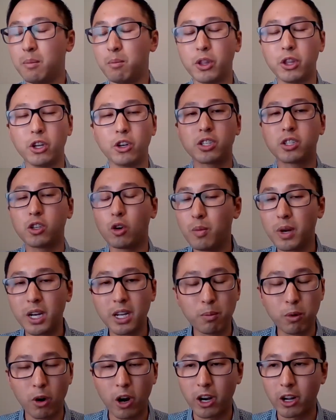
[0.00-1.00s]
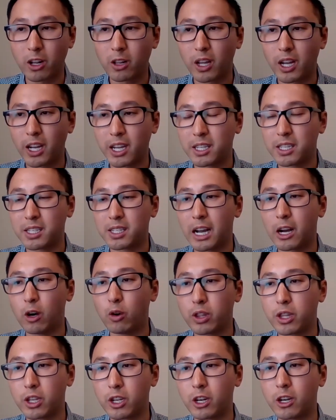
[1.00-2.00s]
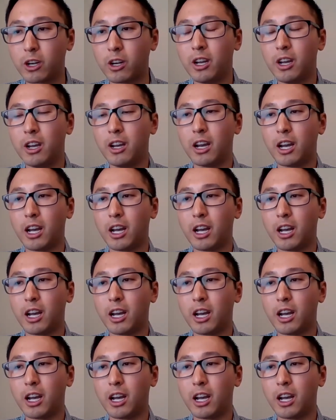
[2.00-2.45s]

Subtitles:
But there's so many product lines out there